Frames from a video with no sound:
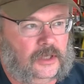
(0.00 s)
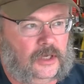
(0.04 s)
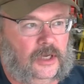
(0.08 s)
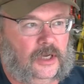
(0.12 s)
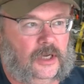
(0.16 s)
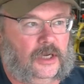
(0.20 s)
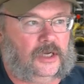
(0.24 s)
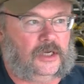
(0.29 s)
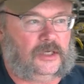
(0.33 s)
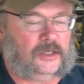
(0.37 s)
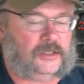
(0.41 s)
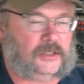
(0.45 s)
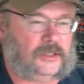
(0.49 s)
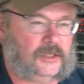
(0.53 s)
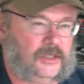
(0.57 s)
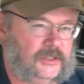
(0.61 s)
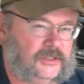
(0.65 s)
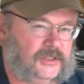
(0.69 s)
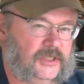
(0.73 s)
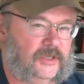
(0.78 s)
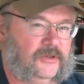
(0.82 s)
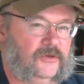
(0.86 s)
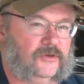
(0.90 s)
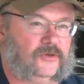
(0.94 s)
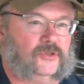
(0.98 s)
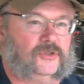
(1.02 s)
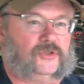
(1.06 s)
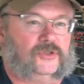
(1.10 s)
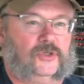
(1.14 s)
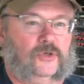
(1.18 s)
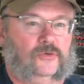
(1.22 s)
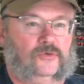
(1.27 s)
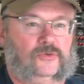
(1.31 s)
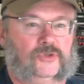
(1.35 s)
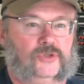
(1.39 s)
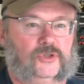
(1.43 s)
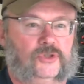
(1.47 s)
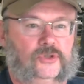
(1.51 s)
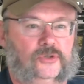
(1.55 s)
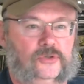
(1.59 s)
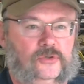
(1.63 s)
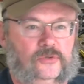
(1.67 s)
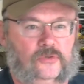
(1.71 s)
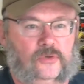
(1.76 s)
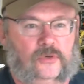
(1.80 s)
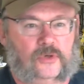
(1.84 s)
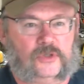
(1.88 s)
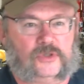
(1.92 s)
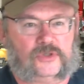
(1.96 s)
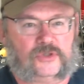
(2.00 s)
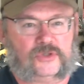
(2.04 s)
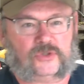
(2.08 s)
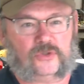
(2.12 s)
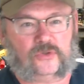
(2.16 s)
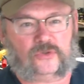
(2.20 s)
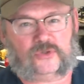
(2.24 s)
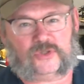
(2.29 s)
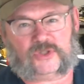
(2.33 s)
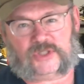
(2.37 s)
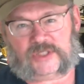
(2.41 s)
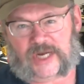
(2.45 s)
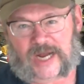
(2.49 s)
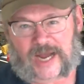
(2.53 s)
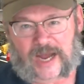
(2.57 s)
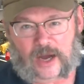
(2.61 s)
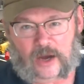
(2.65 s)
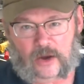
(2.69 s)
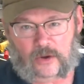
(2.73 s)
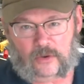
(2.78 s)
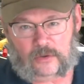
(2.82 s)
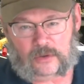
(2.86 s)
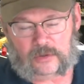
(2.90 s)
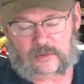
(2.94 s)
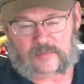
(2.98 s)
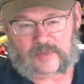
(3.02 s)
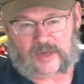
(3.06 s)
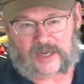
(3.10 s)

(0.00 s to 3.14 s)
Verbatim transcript: uh, it's either Sochu or Sochow.